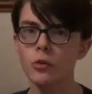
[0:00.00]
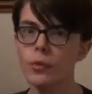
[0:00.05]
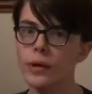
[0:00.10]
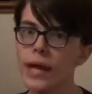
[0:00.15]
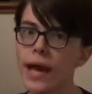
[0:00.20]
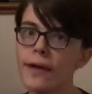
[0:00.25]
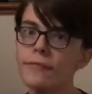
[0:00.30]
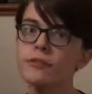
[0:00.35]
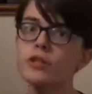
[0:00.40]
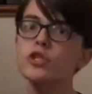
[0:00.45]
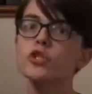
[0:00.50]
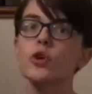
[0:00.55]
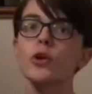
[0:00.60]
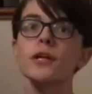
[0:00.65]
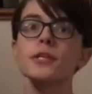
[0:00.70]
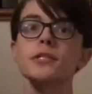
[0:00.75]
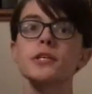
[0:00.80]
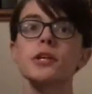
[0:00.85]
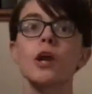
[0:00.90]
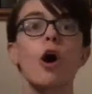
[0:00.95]
we have to
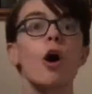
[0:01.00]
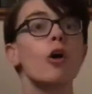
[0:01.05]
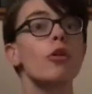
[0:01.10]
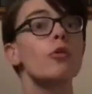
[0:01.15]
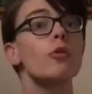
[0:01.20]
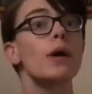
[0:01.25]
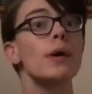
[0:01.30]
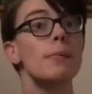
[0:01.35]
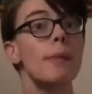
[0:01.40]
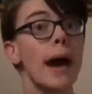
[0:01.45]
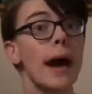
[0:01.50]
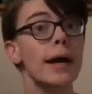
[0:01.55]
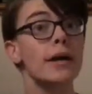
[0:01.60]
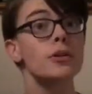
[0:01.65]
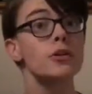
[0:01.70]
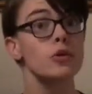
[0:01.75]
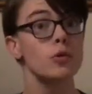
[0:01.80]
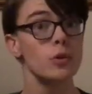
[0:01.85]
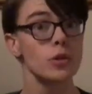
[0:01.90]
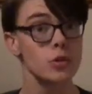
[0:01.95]
trace it all the way back
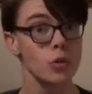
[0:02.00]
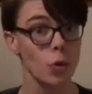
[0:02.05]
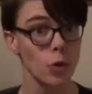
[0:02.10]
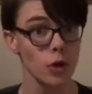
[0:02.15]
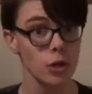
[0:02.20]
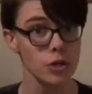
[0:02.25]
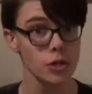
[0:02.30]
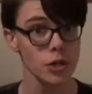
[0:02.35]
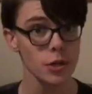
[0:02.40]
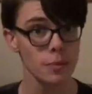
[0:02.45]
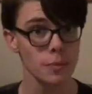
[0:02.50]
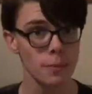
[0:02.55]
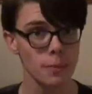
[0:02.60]
to its origin.